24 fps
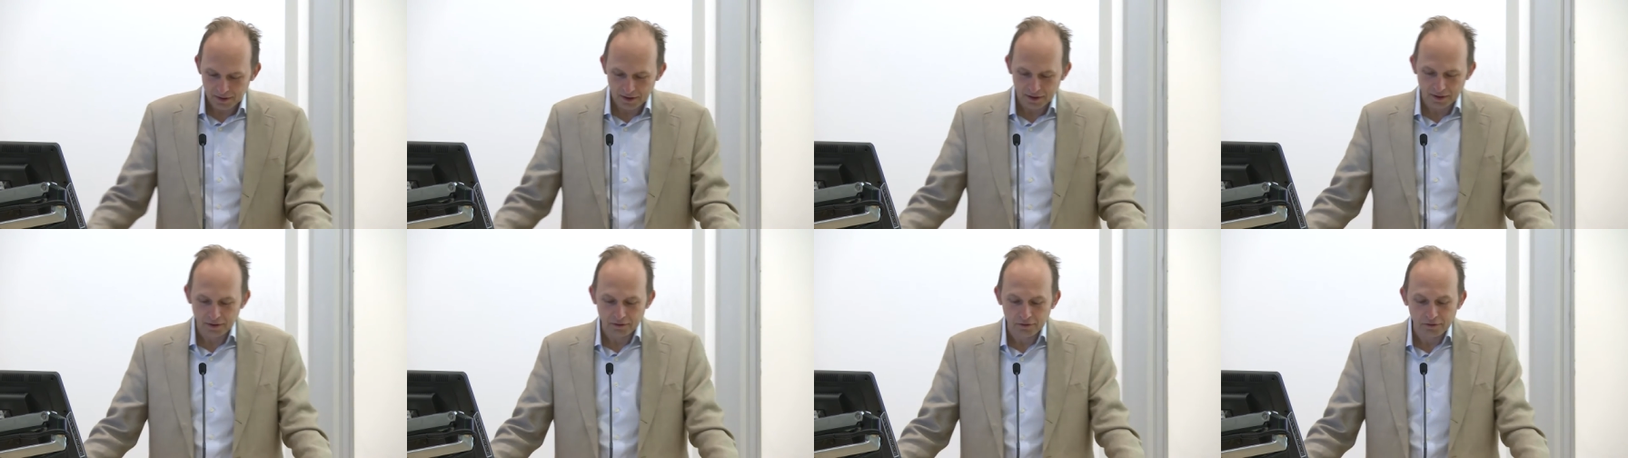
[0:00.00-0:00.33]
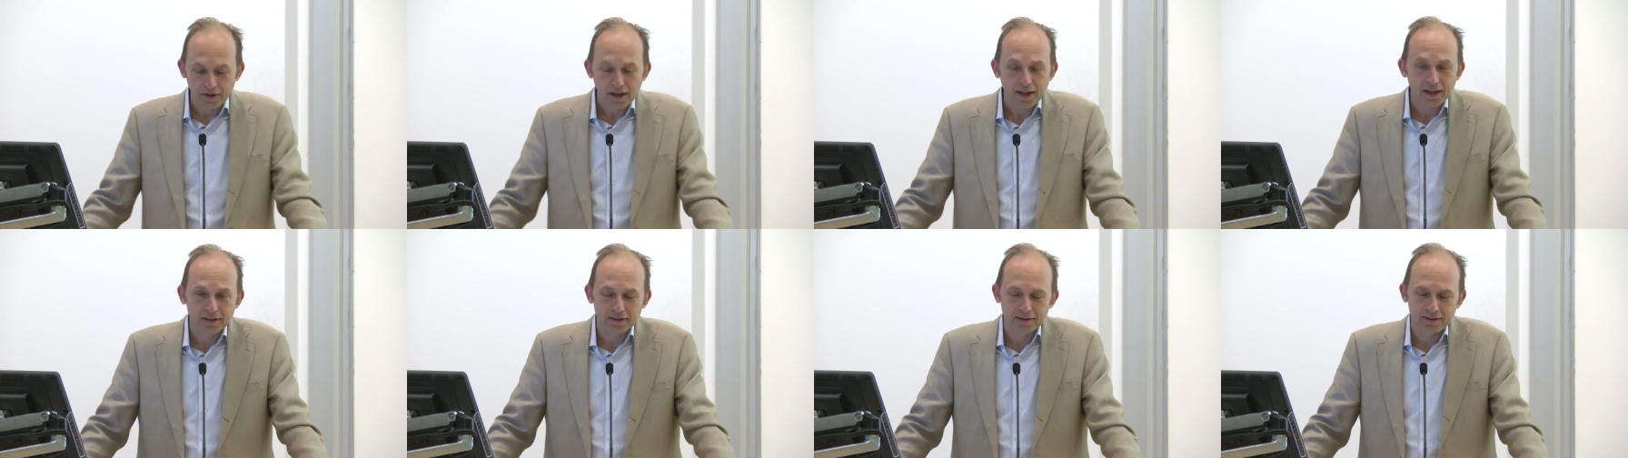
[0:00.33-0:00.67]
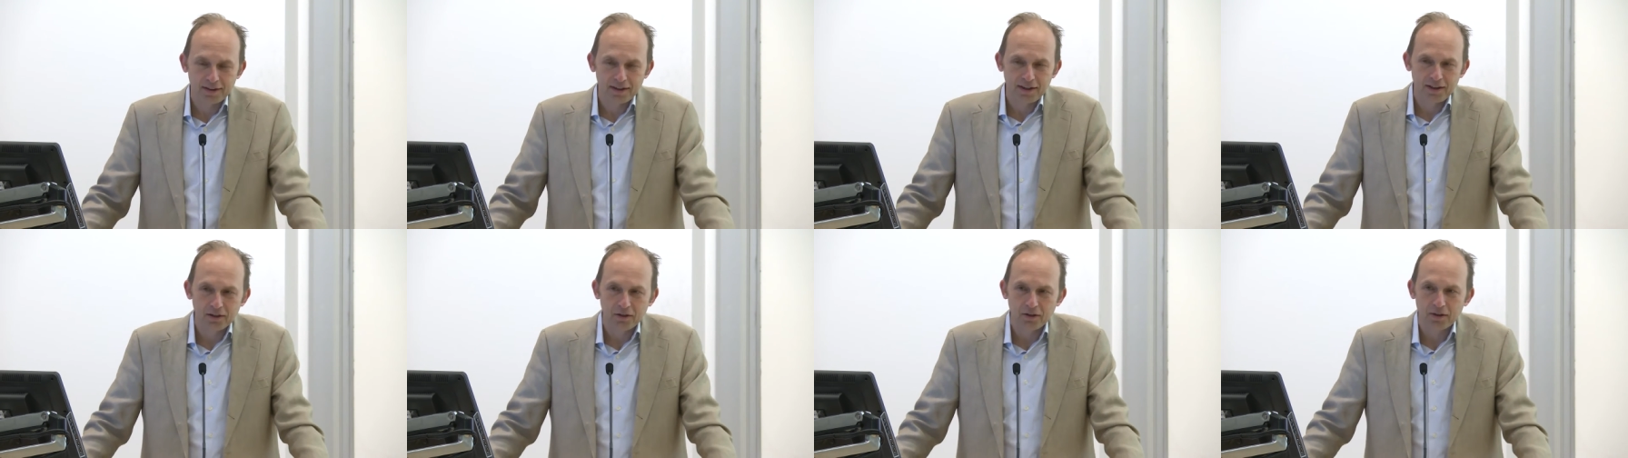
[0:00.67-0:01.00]
an event
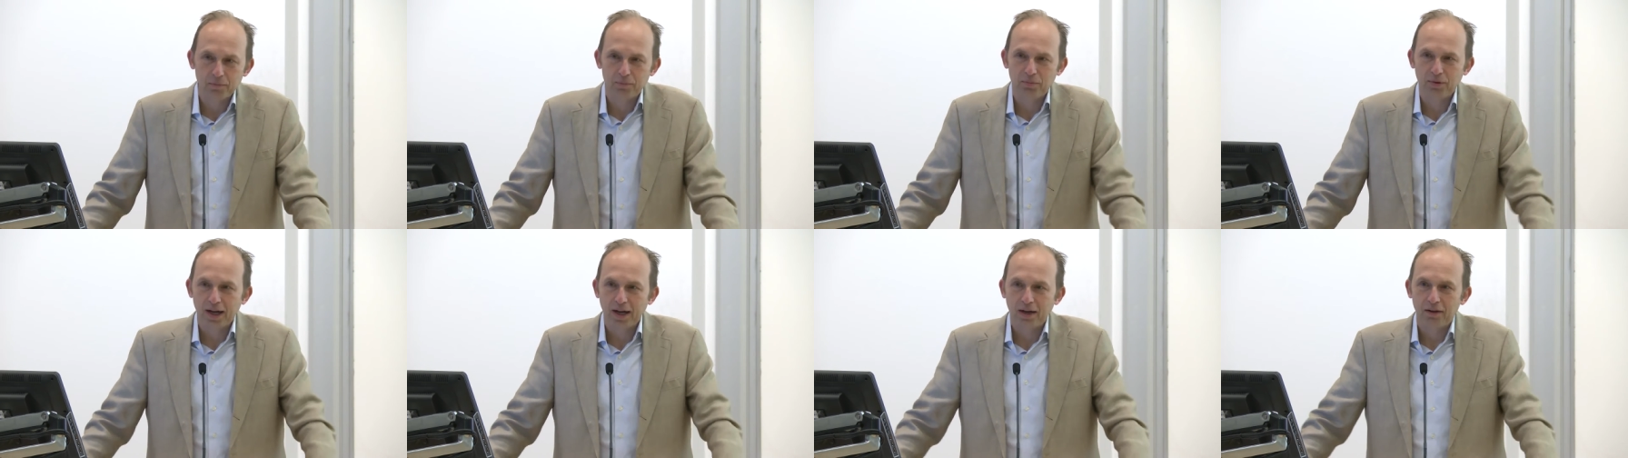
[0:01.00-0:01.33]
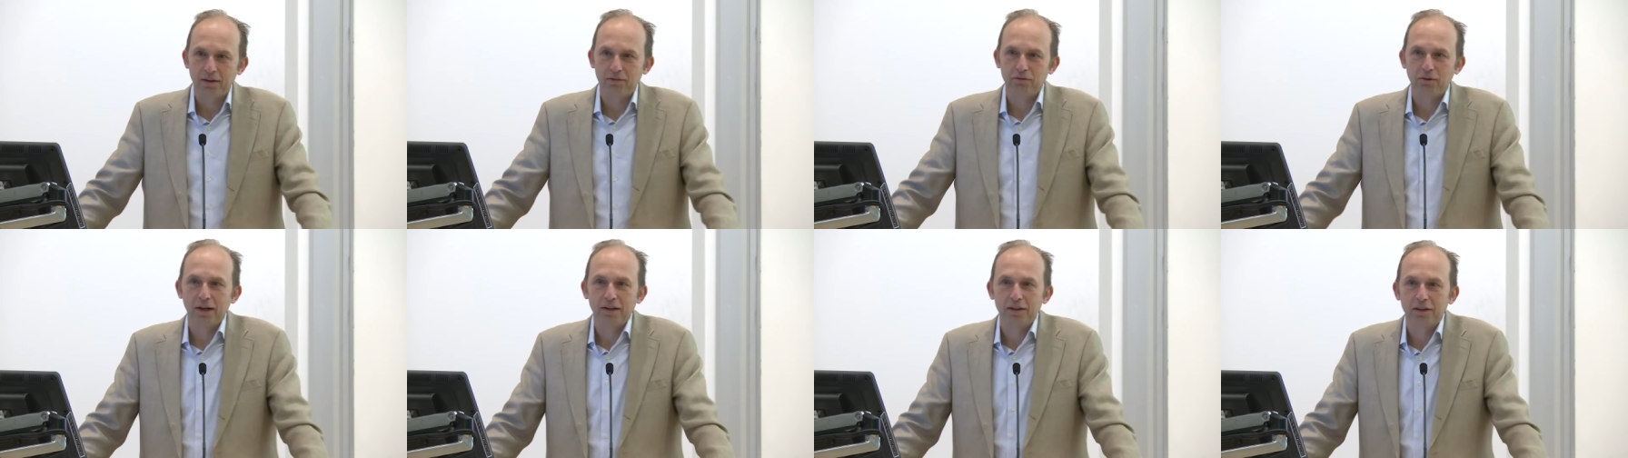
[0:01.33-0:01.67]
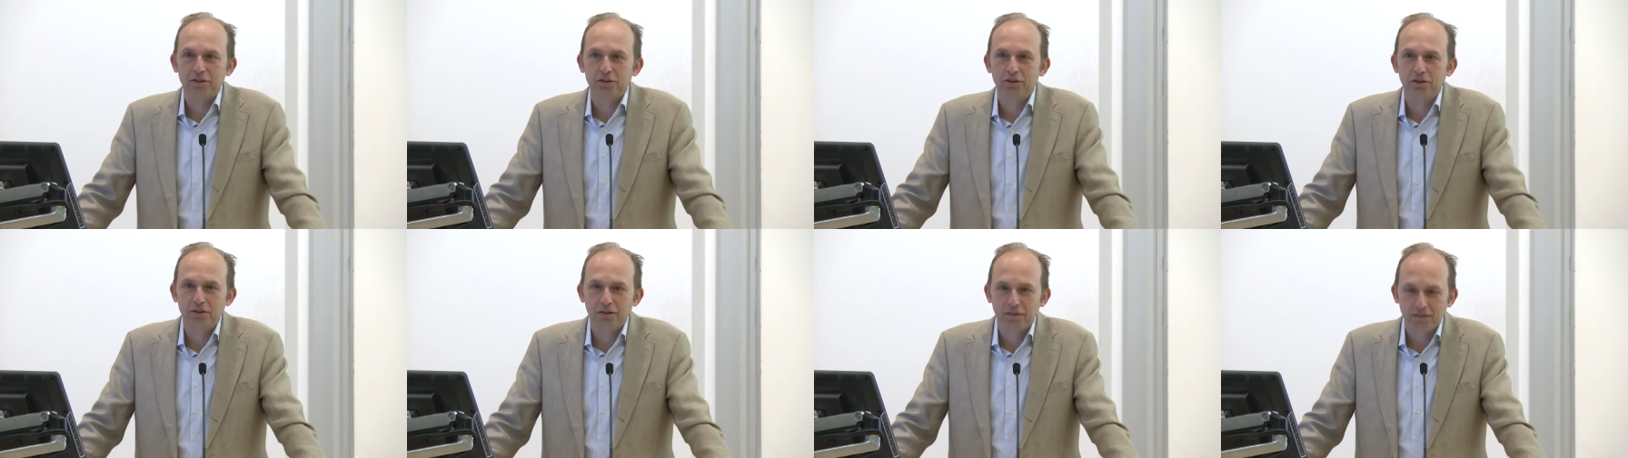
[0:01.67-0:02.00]
here at Brown around the
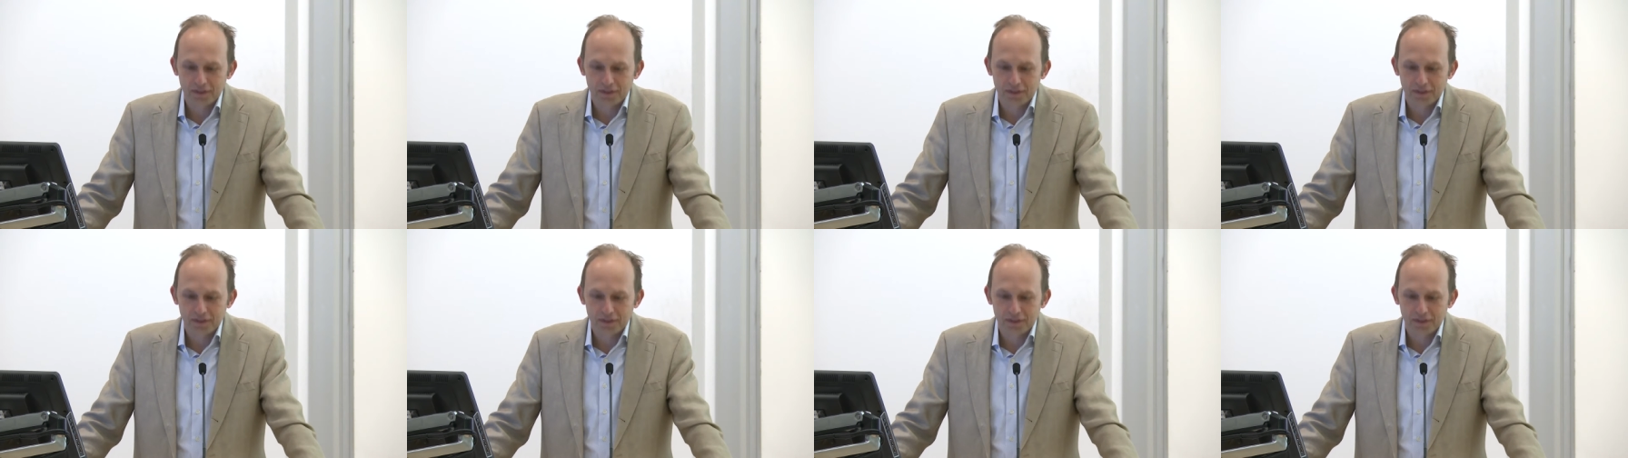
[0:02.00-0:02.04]
turn